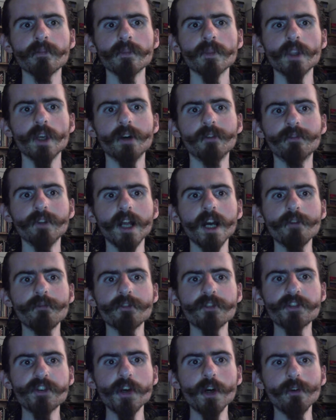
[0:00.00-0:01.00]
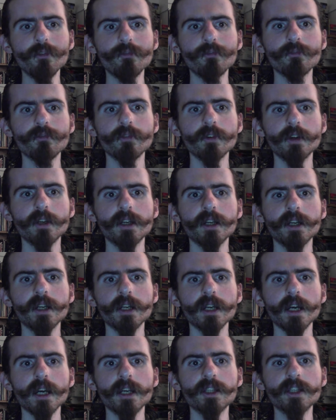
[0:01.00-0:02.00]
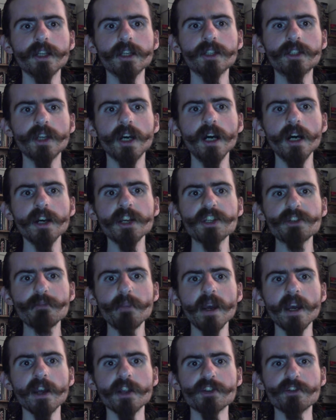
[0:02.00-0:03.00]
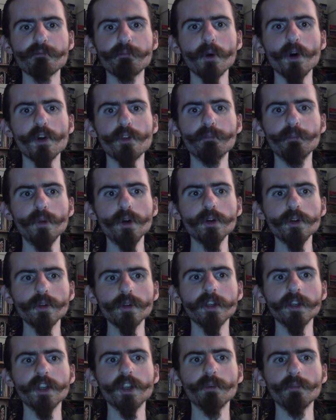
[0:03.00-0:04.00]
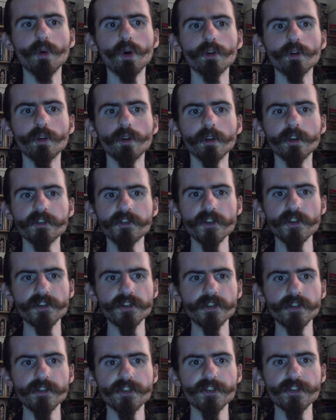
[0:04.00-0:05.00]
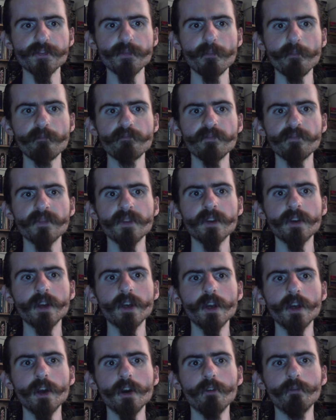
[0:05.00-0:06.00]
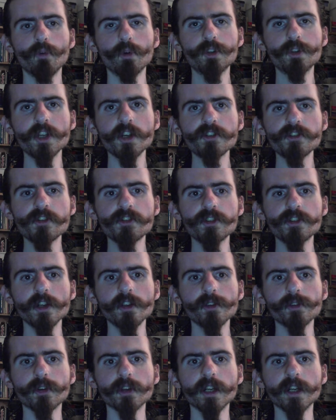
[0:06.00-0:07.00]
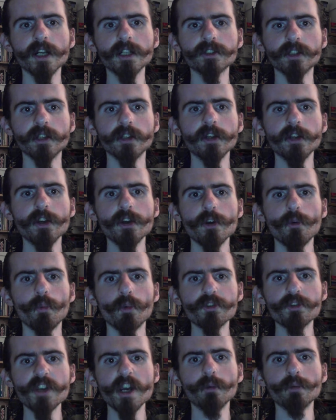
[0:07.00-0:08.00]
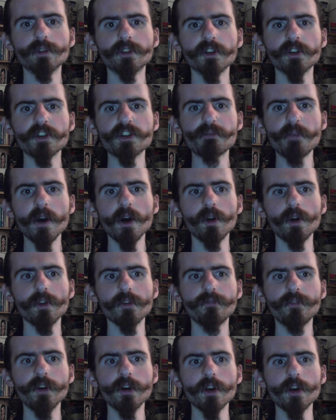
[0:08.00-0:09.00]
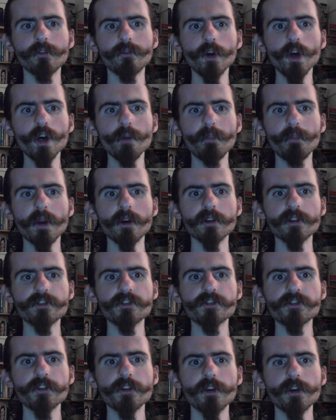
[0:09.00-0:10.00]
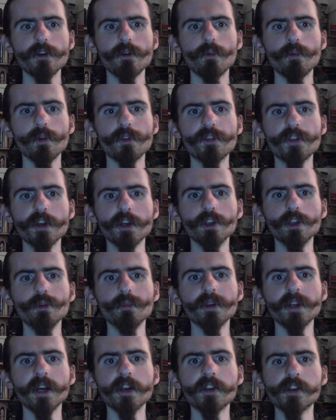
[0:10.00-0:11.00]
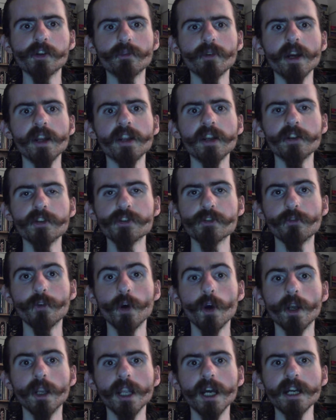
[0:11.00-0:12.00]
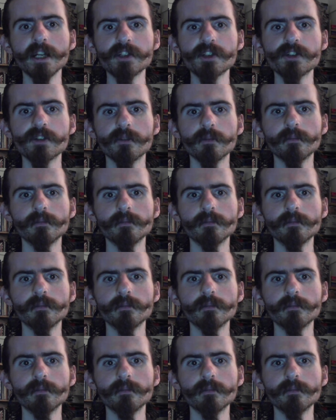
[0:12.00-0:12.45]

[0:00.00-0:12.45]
of life itself and the entire spans of both mortal and immortal existence. For just as ChandraGhanta was able to dispel the fear of her parents with the illuminating radiance of her light,